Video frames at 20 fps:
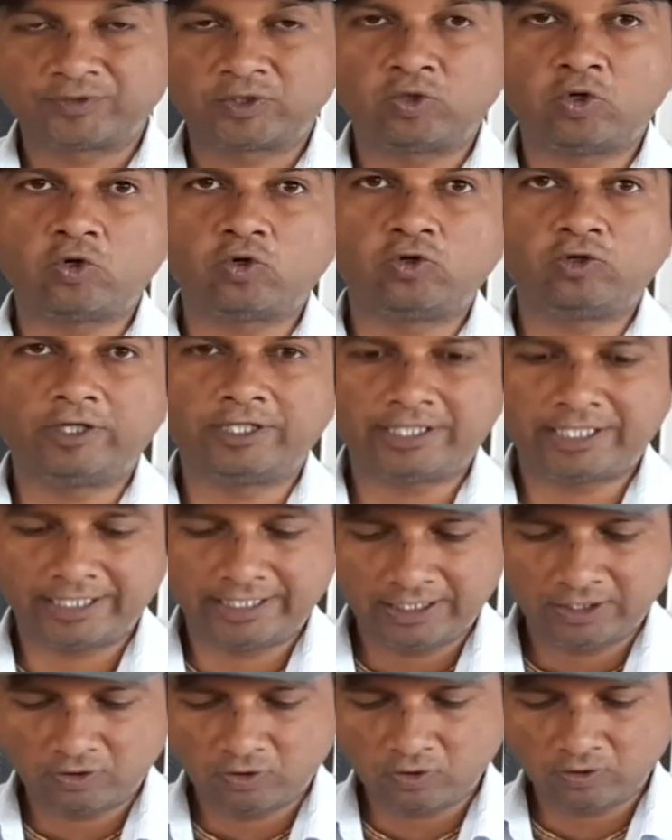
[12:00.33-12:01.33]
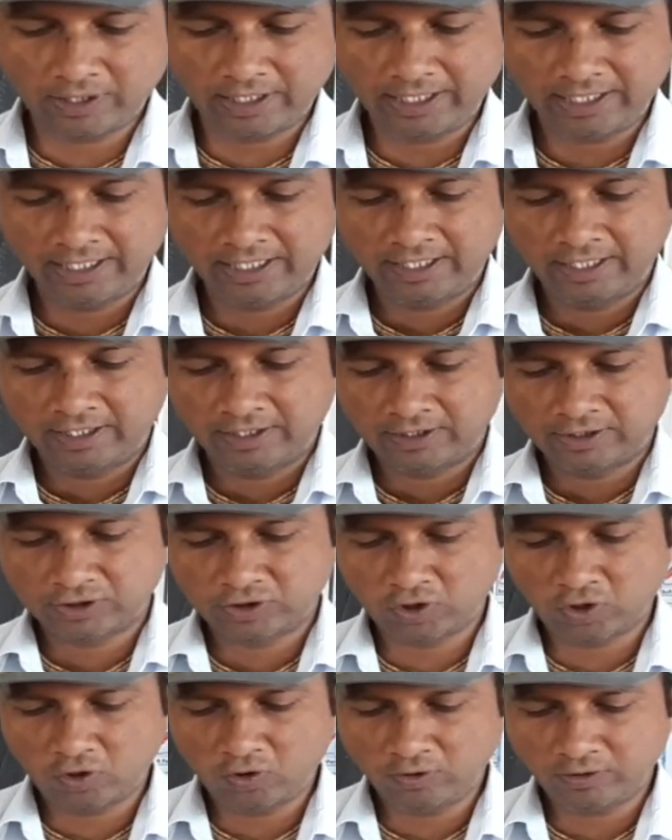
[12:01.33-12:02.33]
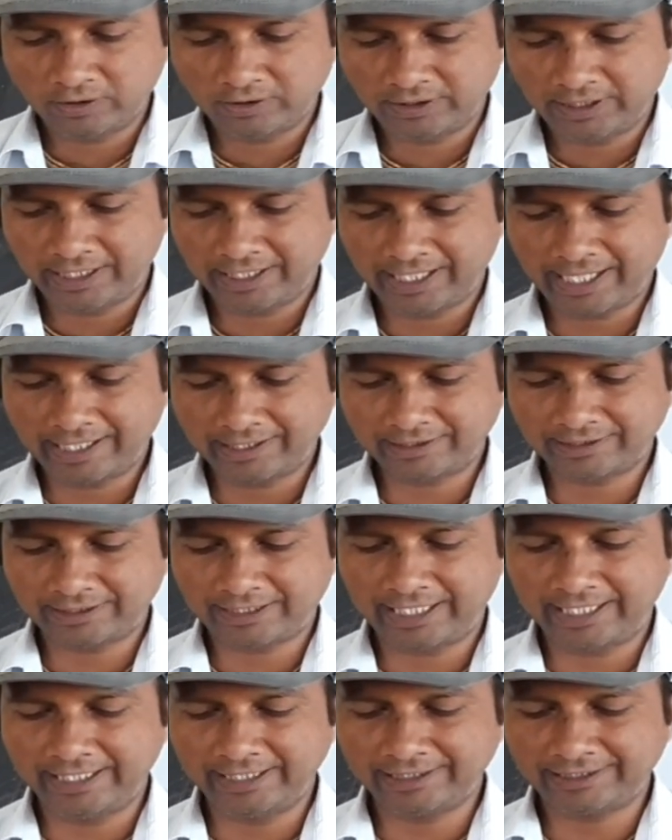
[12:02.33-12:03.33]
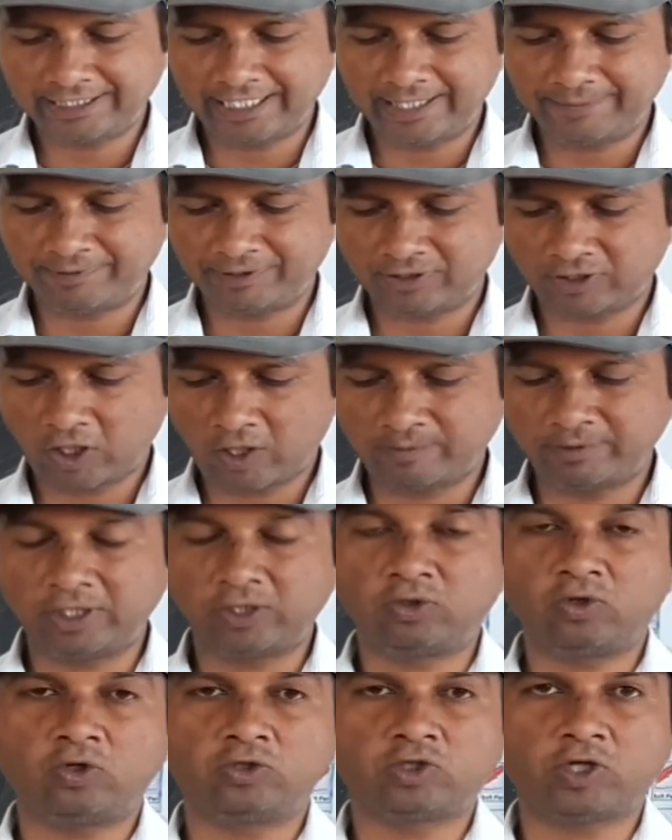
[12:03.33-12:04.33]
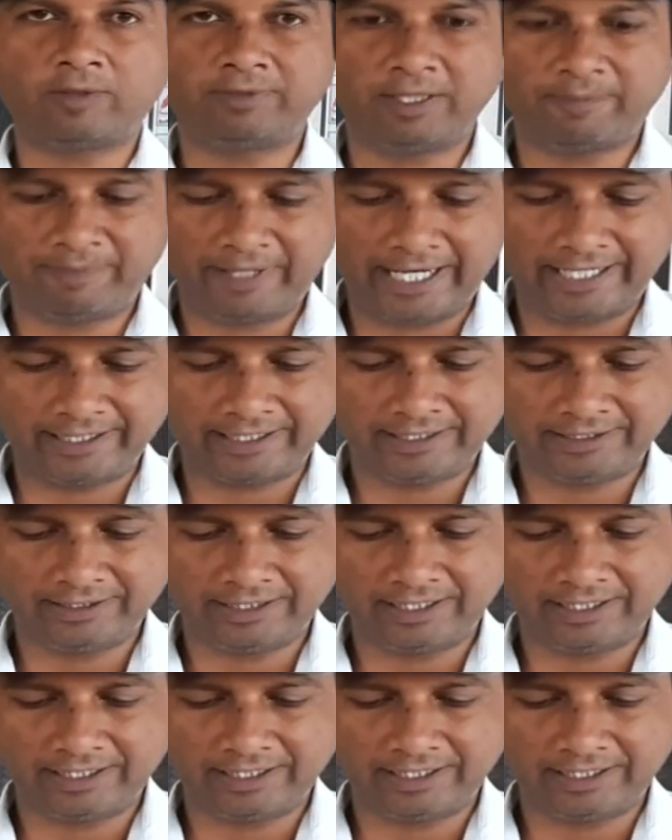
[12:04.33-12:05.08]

Coconut tree. Okay. So there are three stages of the growth of the plant.